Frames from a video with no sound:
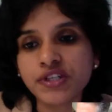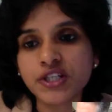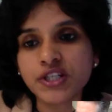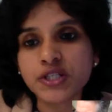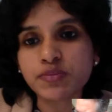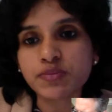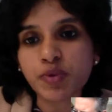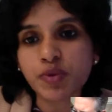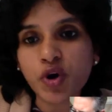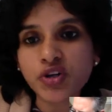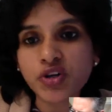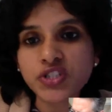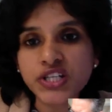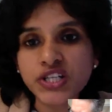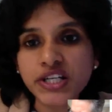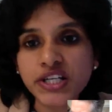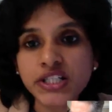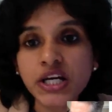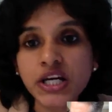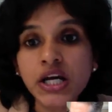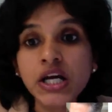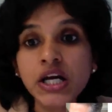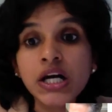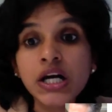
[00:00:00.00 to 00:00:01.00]
Project,
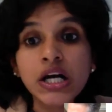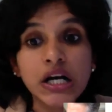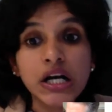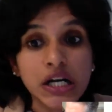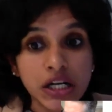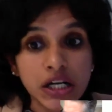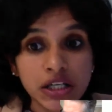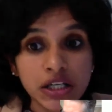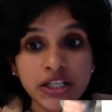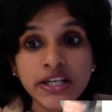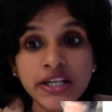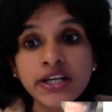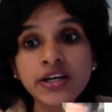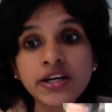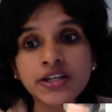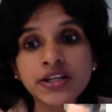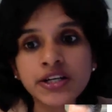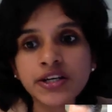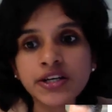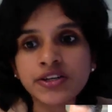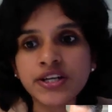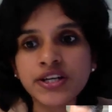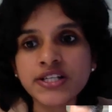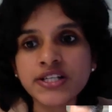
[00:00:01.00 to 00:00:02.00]
Early
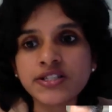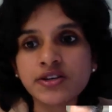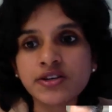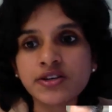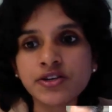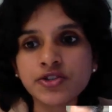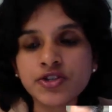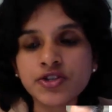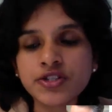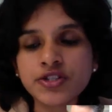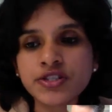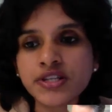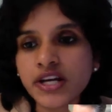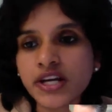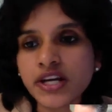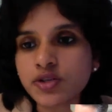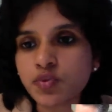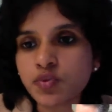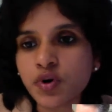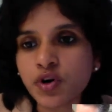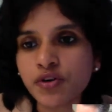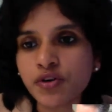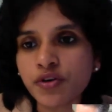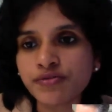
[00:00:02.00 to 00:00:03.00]
Career Researchers
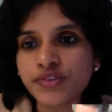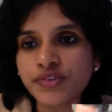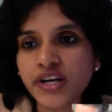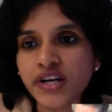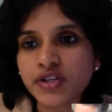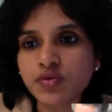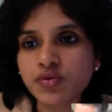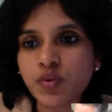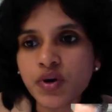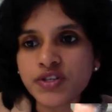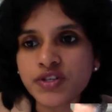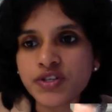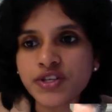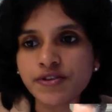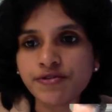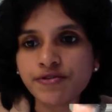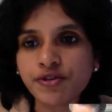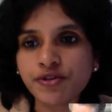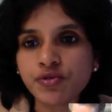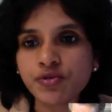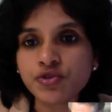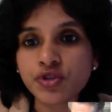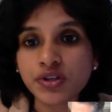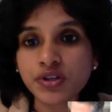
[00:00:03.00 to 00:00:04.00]
Network of Networks and
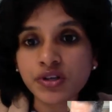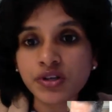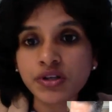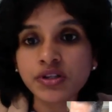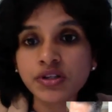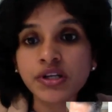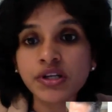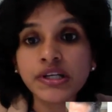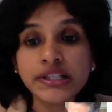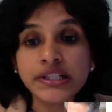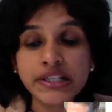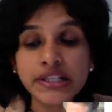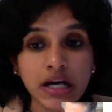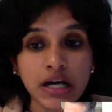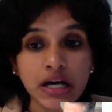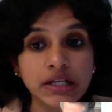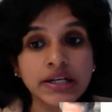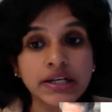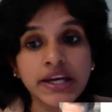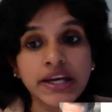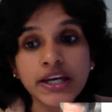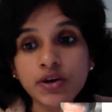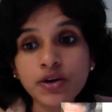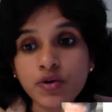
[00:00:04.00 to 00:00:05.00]
Future Earth, Young
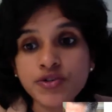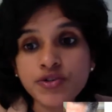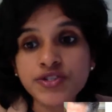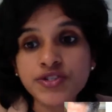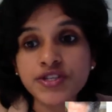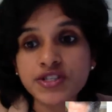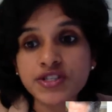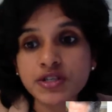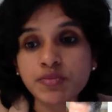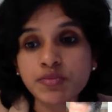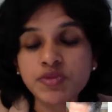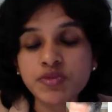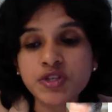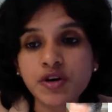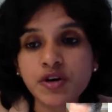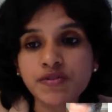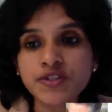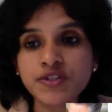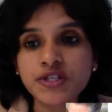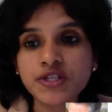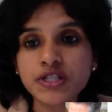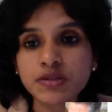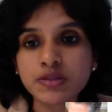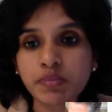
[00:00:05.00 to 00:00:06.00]
Ecosystem
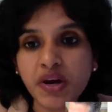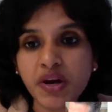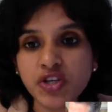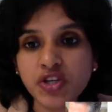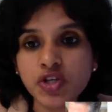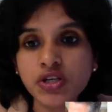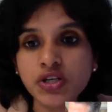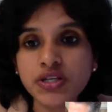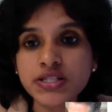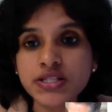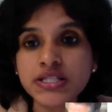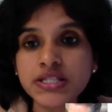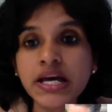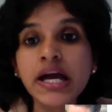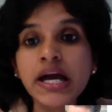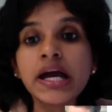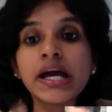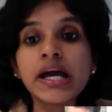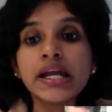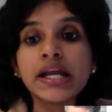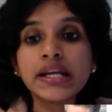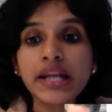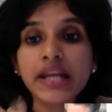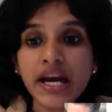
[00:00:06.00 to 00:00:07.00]
Services Specialists,
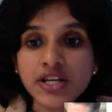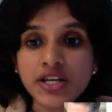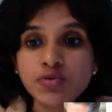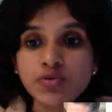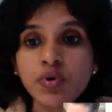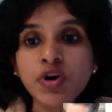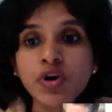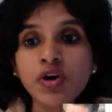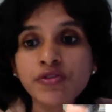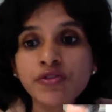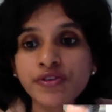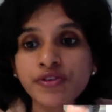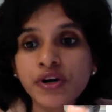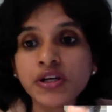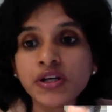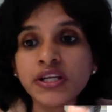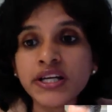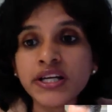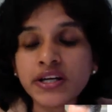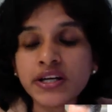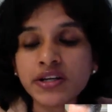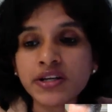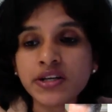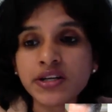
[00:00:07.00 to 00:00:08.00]
Network of Early
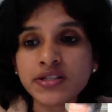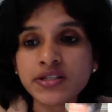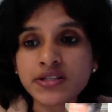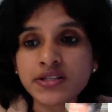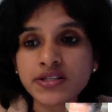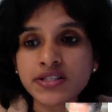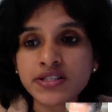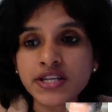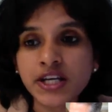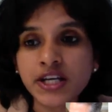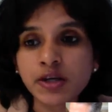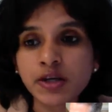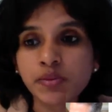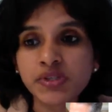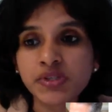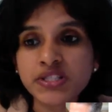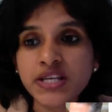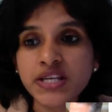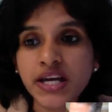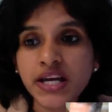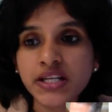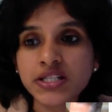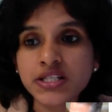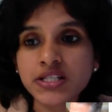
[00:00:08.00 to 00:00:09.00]
Career Sustainable
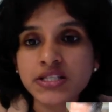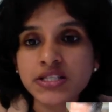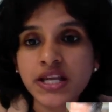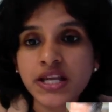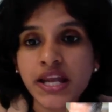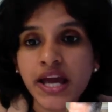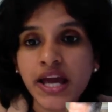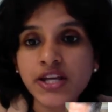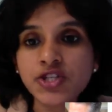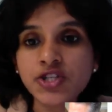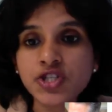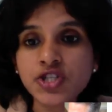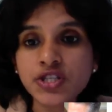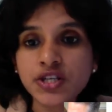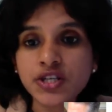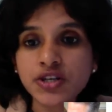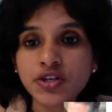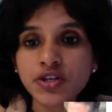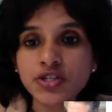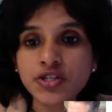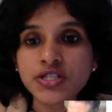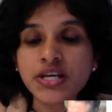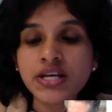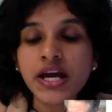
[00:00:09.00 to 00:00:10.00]
Scientists and
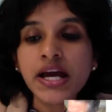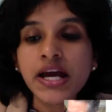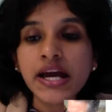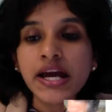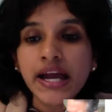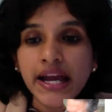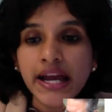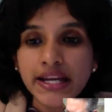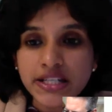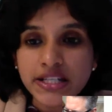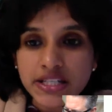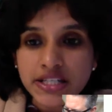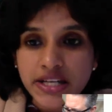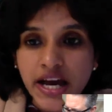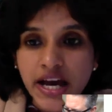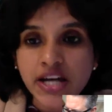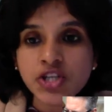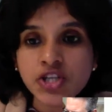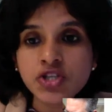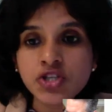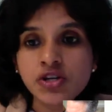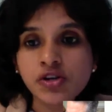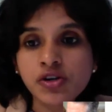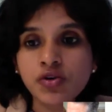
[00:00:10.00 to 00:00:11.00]
Engineers,
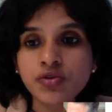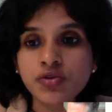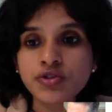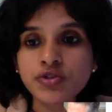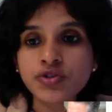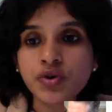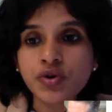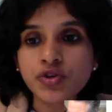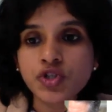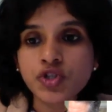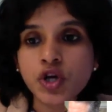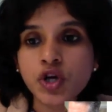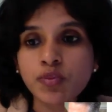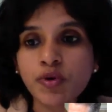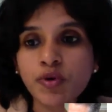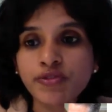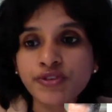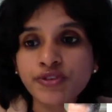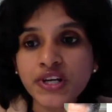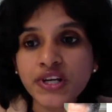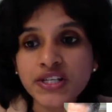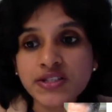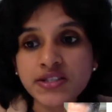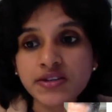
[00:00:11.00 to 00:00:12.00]
International Consortium of
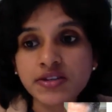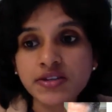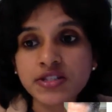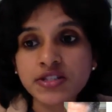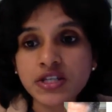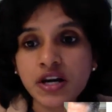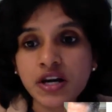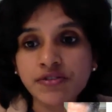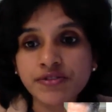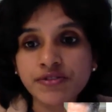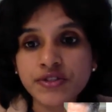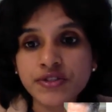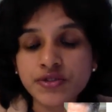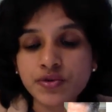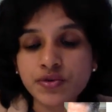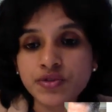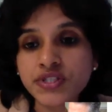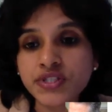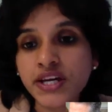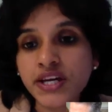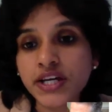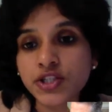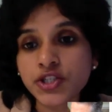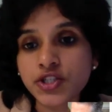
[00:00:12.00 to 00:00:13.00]
Research Staff
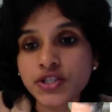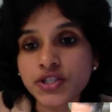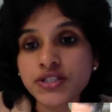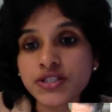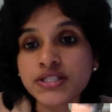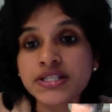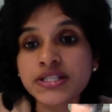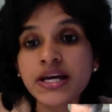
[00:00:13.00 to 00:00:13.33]
Associations,